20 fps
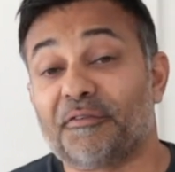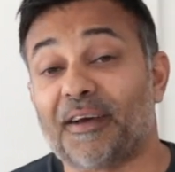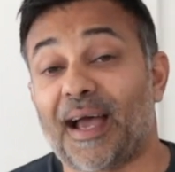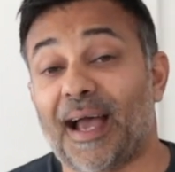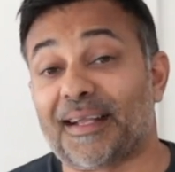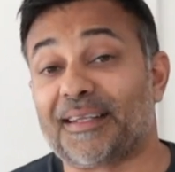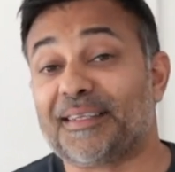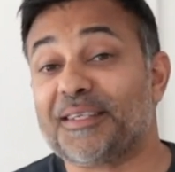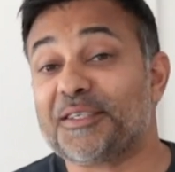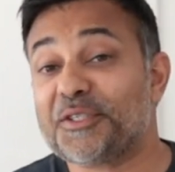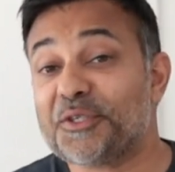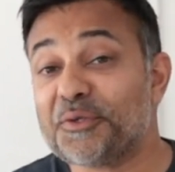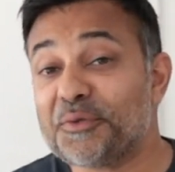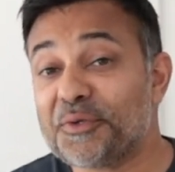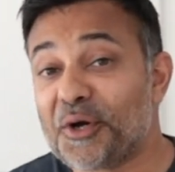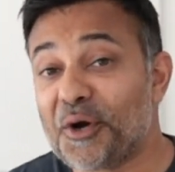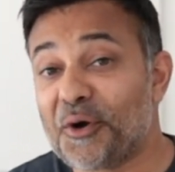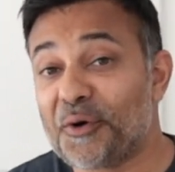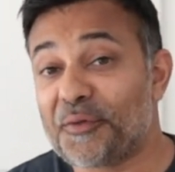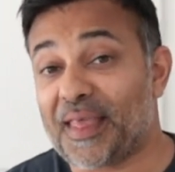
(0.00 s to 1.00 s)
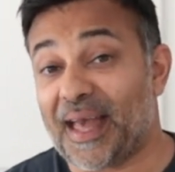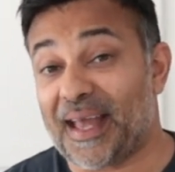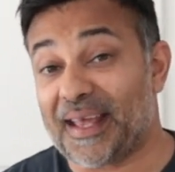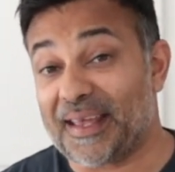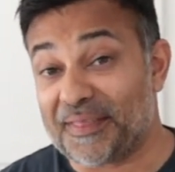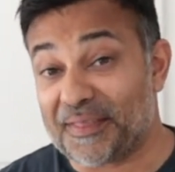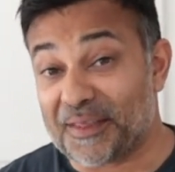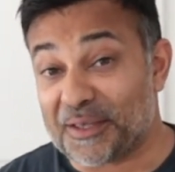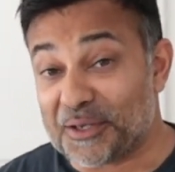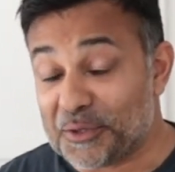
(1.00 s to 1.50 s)
fact, did you know that
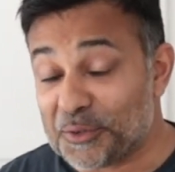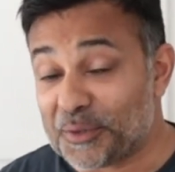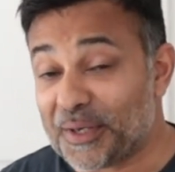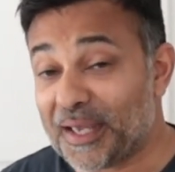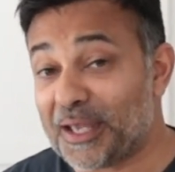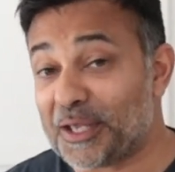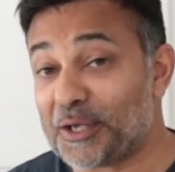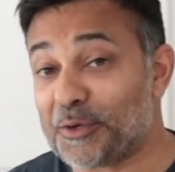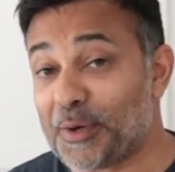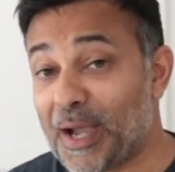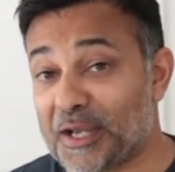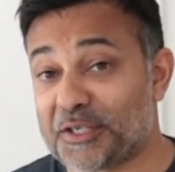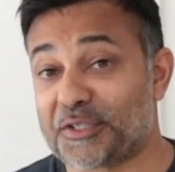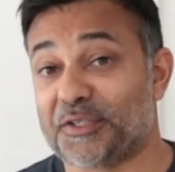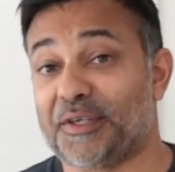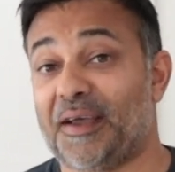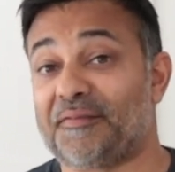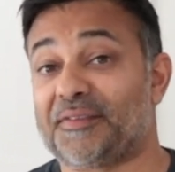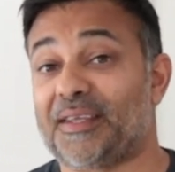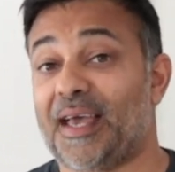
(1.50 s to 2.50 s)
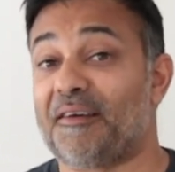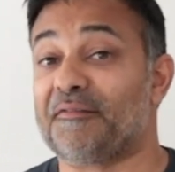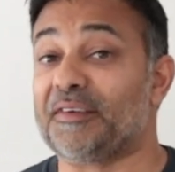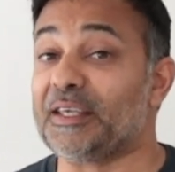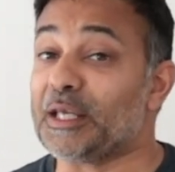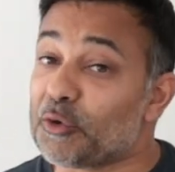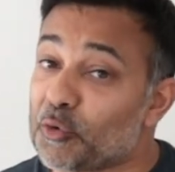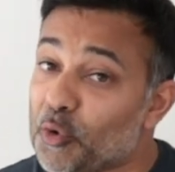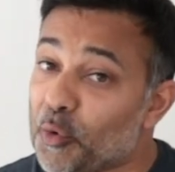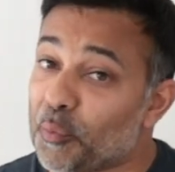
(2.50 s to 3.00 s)
in the UK you actually have to have
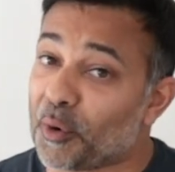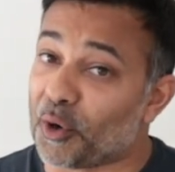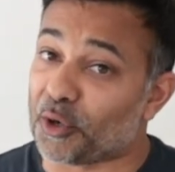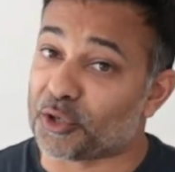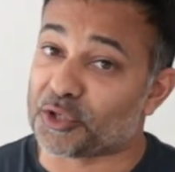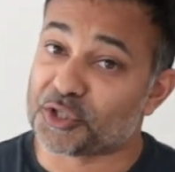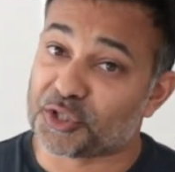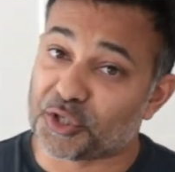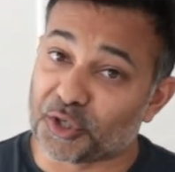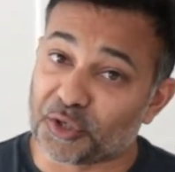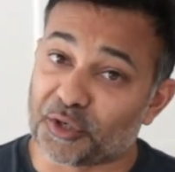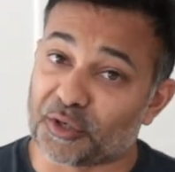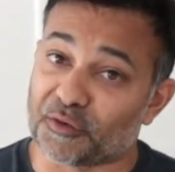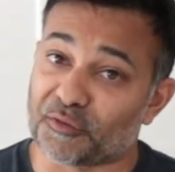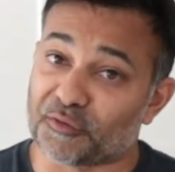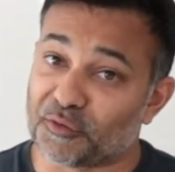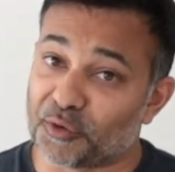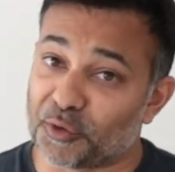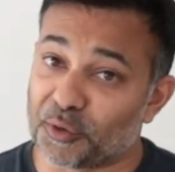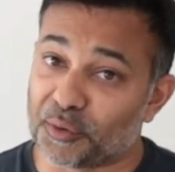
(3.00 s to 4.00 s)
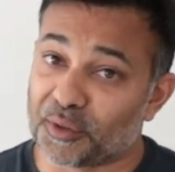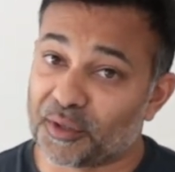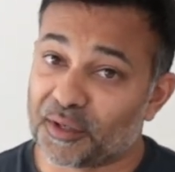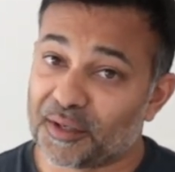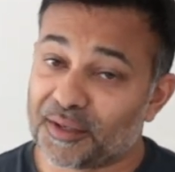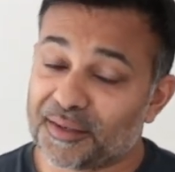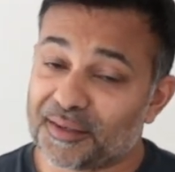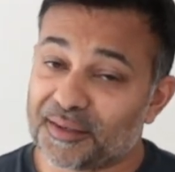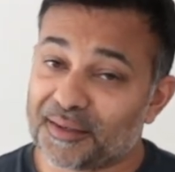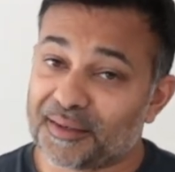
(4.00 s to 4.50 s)
equal parts sugar to fruit
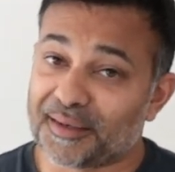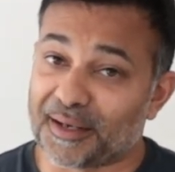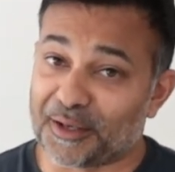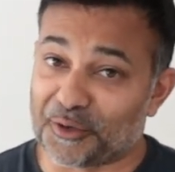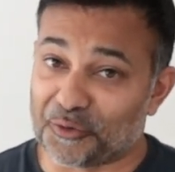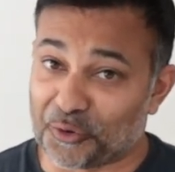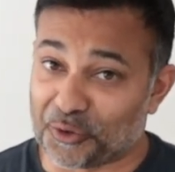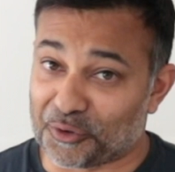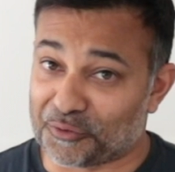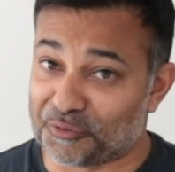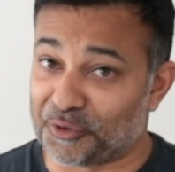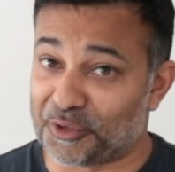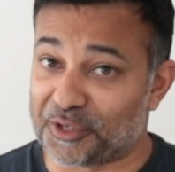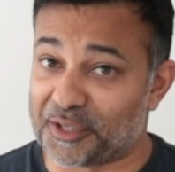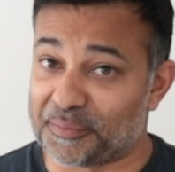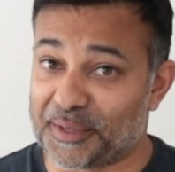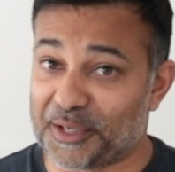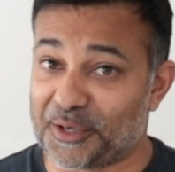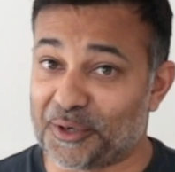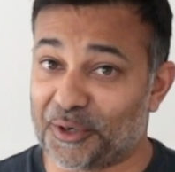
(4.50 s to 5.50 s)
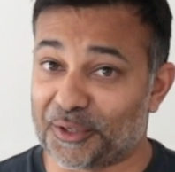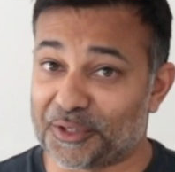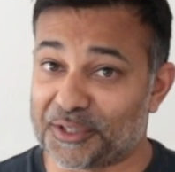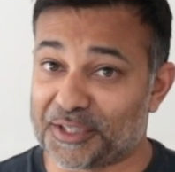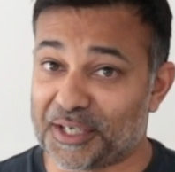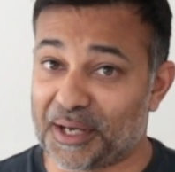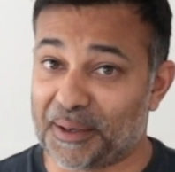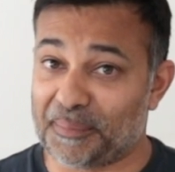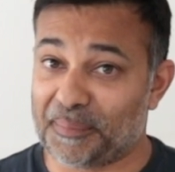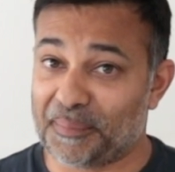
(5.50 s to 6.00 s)
in order for it to be called
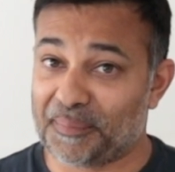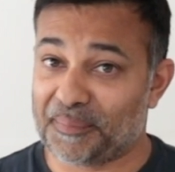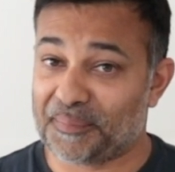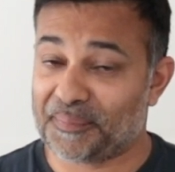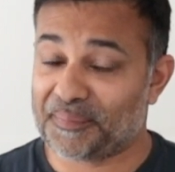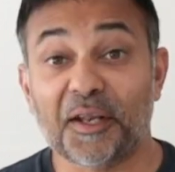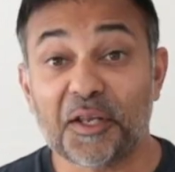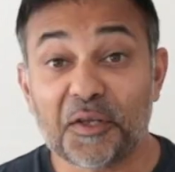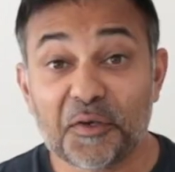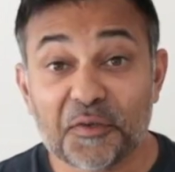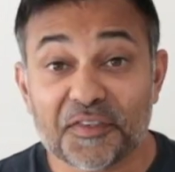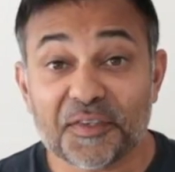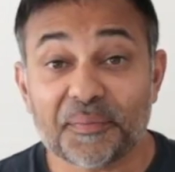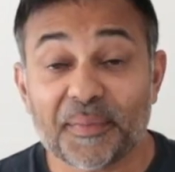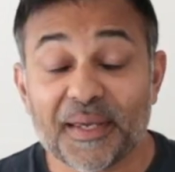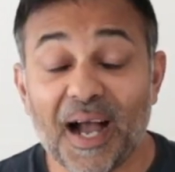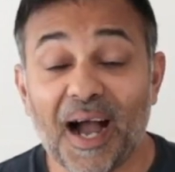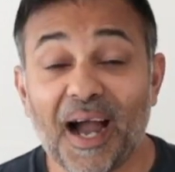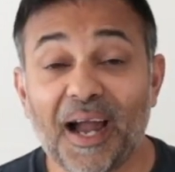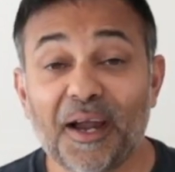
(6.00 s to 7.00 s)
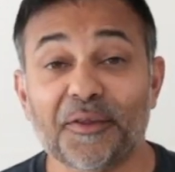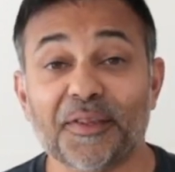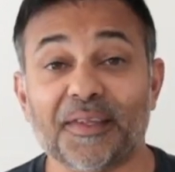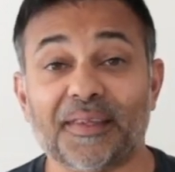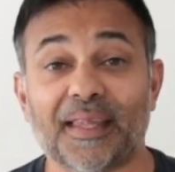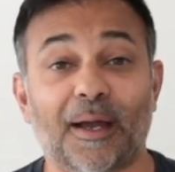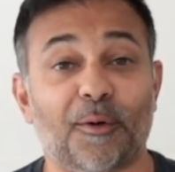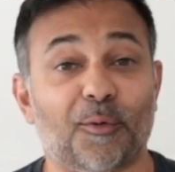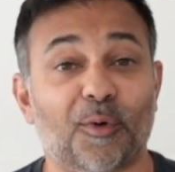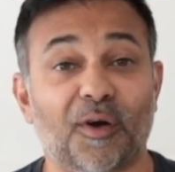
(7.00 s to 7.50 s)
jam? And it used to be higher than
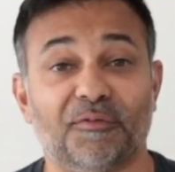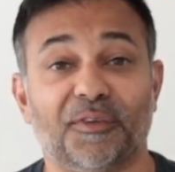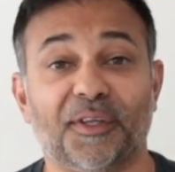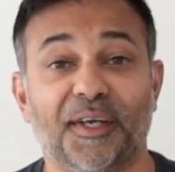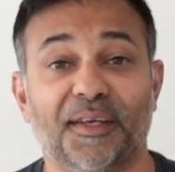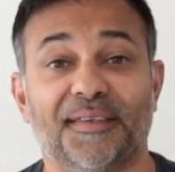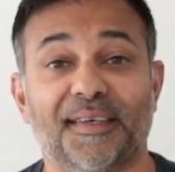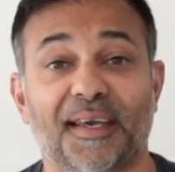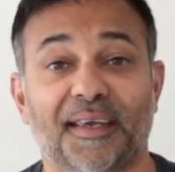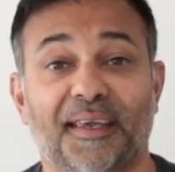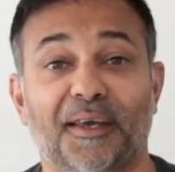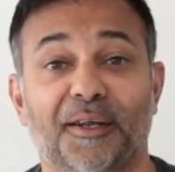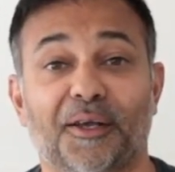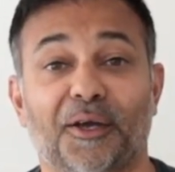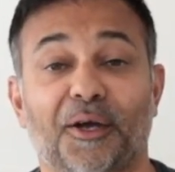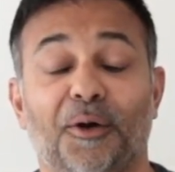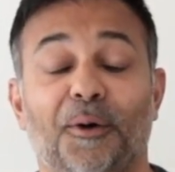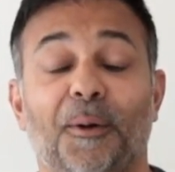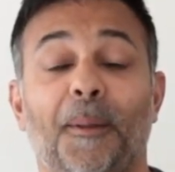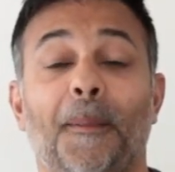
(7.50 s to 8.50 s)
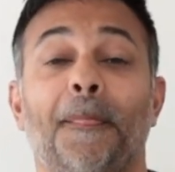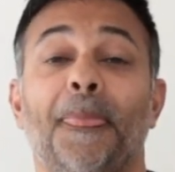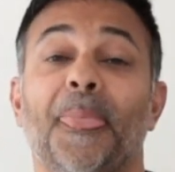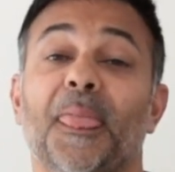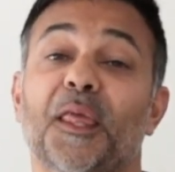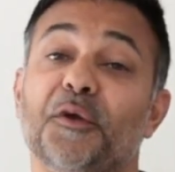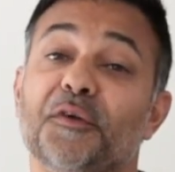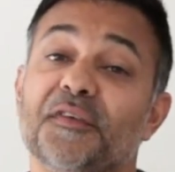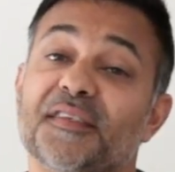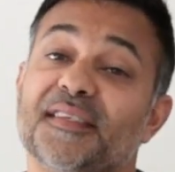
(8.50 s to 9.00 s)
that roughly a decade ago.
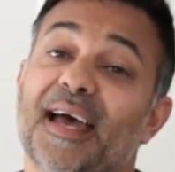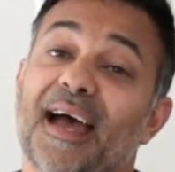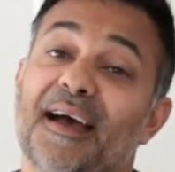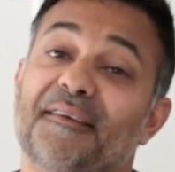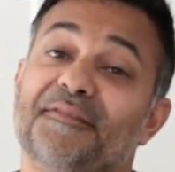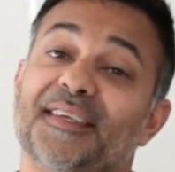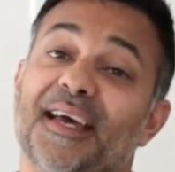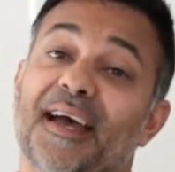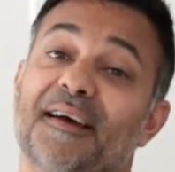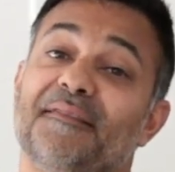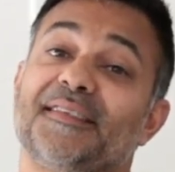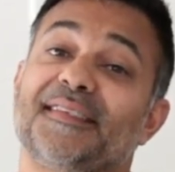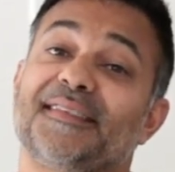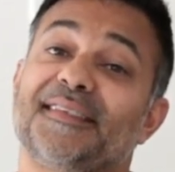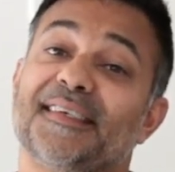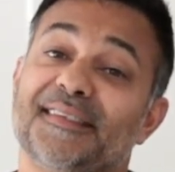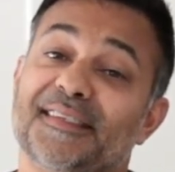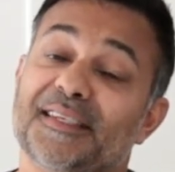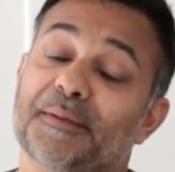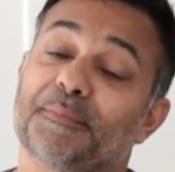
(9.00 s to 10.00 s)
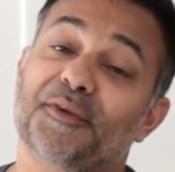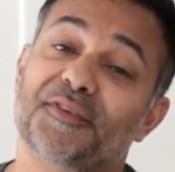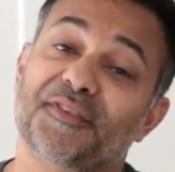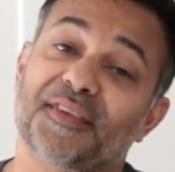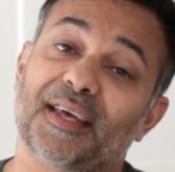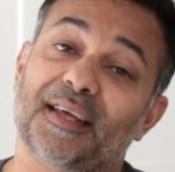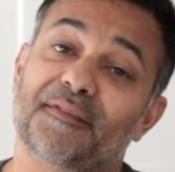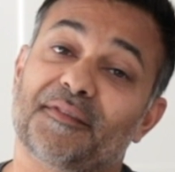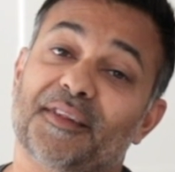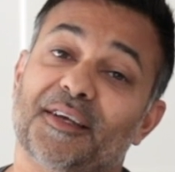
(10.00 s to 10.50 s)
You used to have
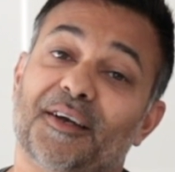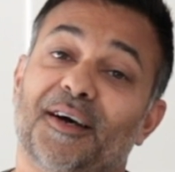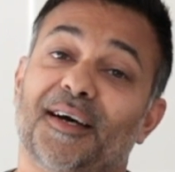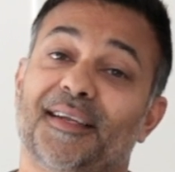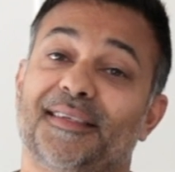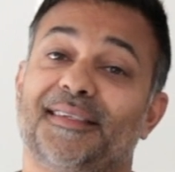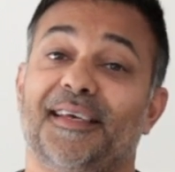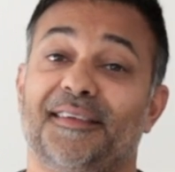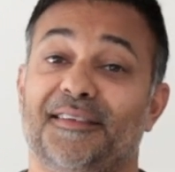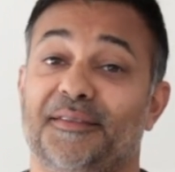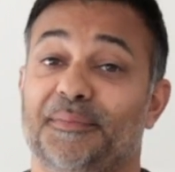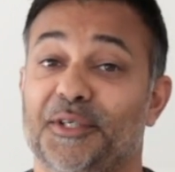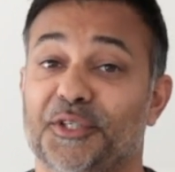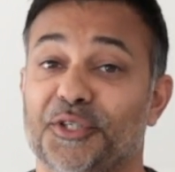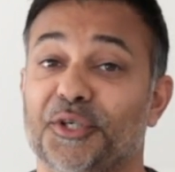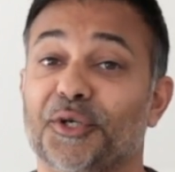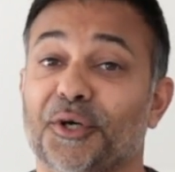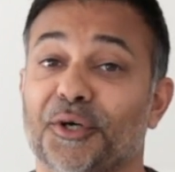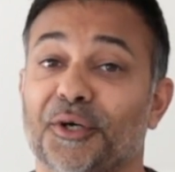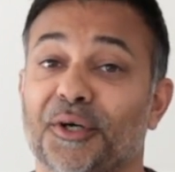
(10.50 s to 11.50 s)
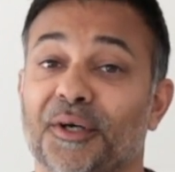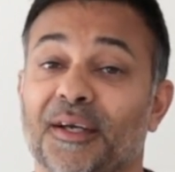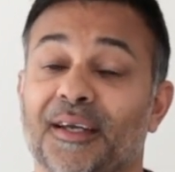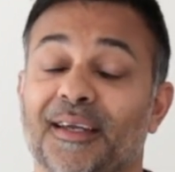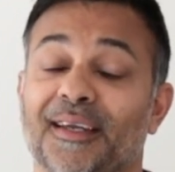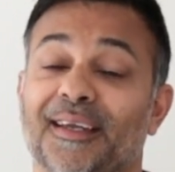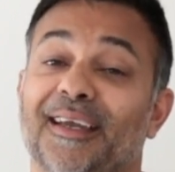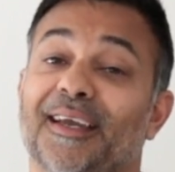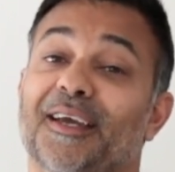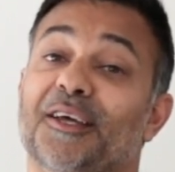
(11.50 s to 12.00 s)
60% of the contents be sugar
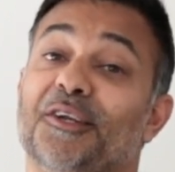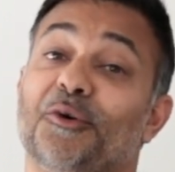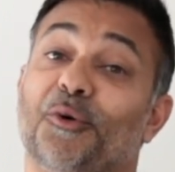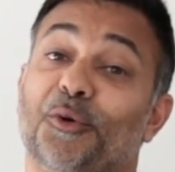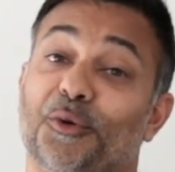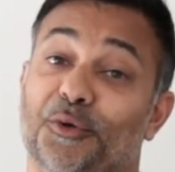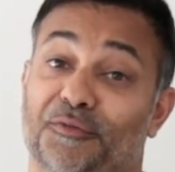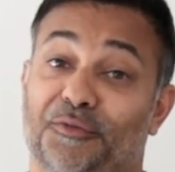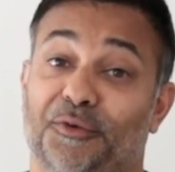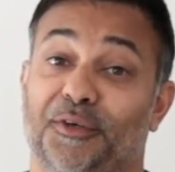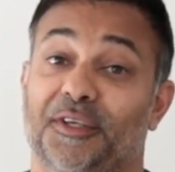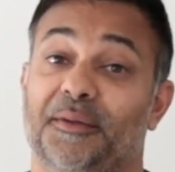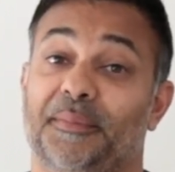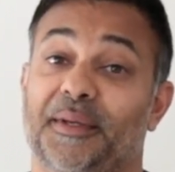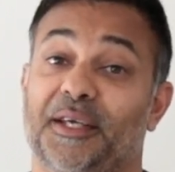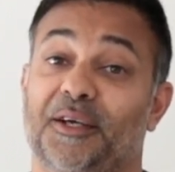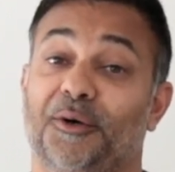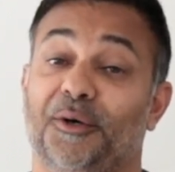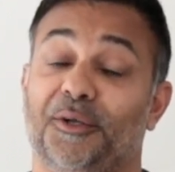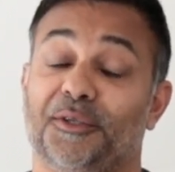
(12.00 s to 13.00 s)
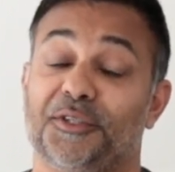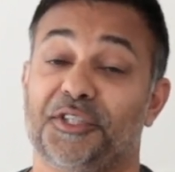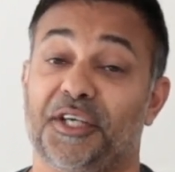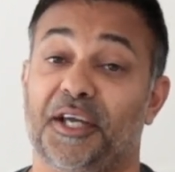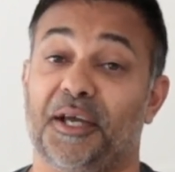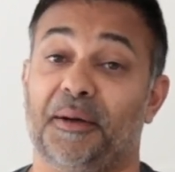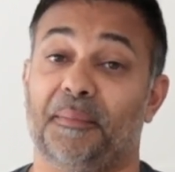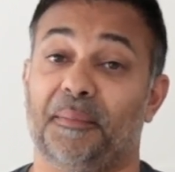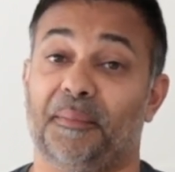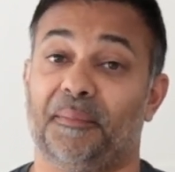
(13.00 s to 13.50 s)
in order for it to be called
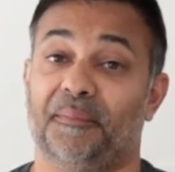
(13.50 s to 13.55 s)
jam.